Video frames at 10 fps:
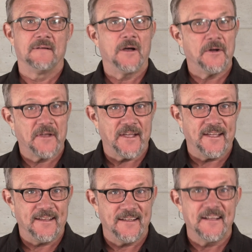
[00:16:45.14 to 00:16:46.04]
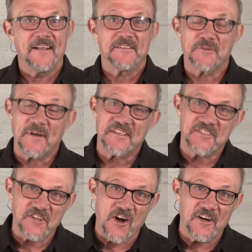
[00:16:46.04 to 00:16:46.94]
Okay, so I
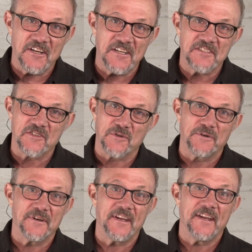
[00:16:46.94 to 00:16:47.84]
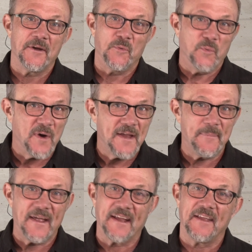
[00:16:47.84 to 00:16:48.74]
started a story way
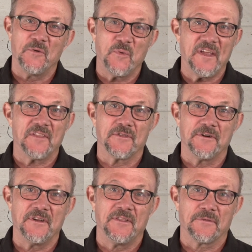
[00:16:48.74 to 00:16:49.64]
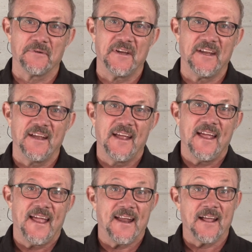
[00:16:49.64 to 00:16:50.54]
back in week 33,
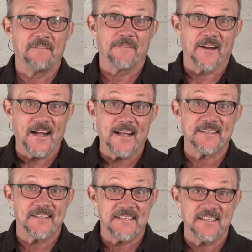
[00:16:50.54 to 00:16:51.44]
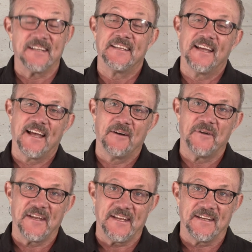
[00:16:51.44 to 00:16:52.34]
and I forgot to tell you how
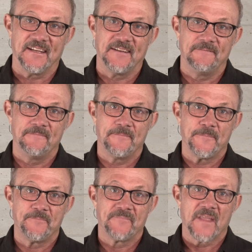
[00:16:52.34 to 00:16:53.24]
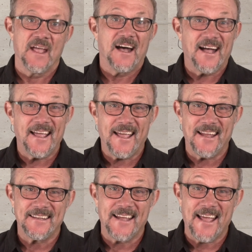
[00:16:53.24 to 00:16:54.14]
it ended. I
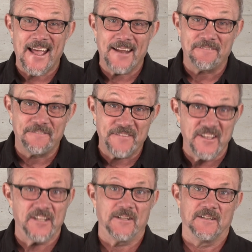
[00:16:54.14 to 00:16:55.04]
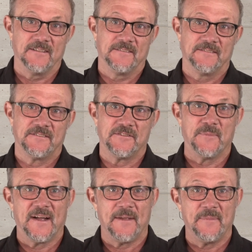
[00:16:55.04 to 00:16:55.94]
had to add Phil to
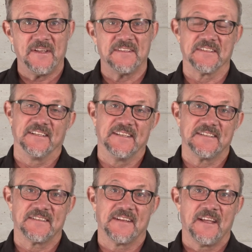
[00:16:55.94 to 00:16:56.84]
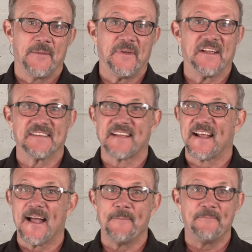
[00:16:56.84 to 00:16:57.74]
my amends list because I
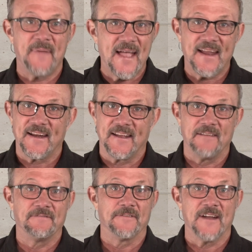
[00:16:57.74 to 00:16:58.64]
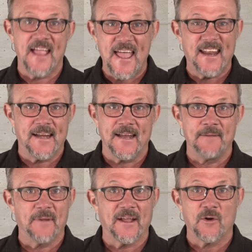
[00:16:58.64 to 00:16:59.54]
got mad at him for editing
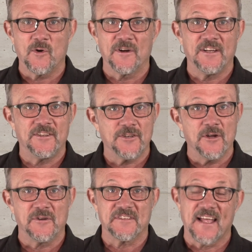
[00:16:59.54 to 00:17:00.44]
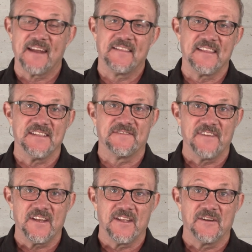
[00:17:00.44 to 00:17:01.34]
my corny jokes out of these
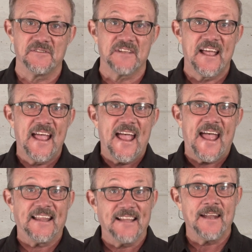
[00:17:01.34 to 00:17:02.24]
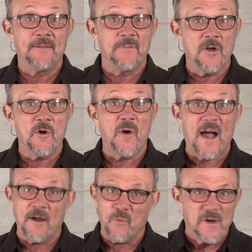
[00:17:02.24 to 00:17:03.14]
videos and him know
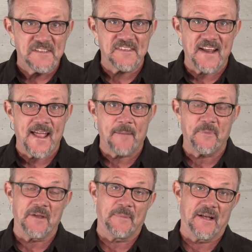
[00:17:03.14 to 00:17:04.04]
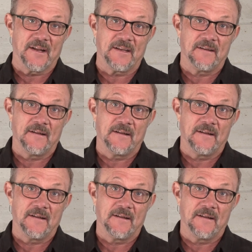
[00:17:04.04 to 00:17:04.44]
I wasn't happy about it.